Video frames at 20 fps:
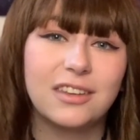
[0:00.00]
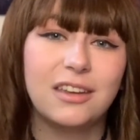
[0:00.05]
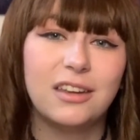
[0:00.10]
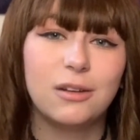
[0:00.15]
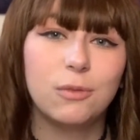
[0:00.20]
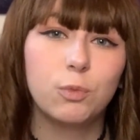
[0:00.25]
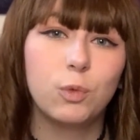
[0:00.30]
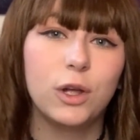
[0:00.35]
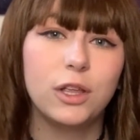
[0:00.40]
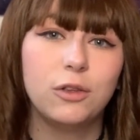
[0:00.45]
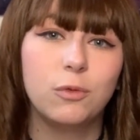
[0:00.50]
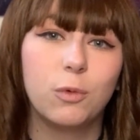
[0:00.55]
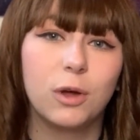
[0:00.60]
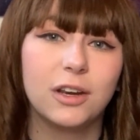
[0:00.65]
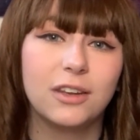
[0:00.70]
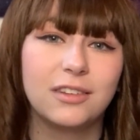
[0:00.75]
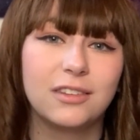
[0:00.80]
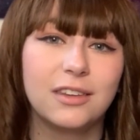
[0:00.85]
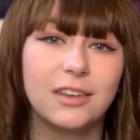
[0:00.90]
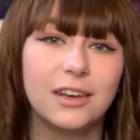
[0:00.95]
at what you want
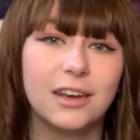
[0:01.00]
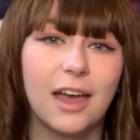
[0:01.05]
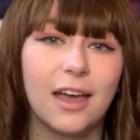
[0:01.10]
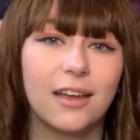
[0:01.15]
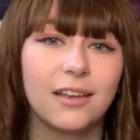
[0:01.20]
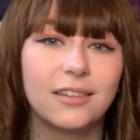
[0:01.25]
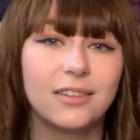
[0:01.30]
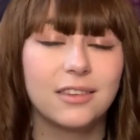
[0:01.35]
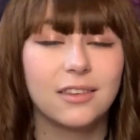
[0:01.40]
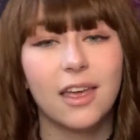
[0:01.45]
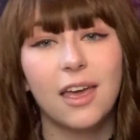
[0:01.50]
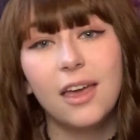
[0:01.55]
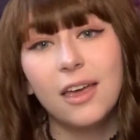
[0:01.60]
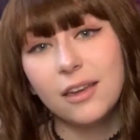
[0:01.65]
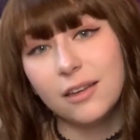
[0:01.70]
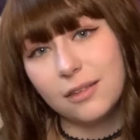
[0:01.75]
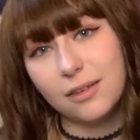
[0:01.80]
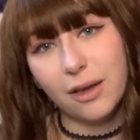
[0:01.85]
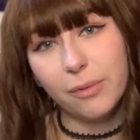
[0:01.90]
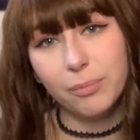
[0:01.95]
to see next
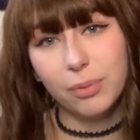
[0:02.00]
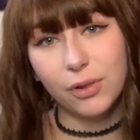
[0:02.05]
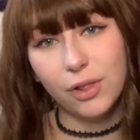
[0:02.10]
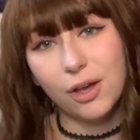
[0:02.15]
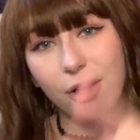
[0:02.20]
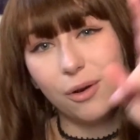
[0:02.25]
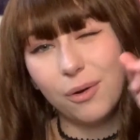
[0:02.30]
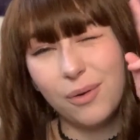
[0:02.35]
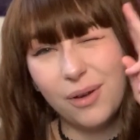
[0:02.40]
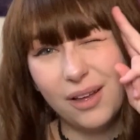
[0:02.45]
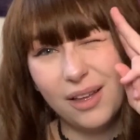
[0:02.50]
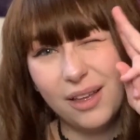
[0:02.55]
down below.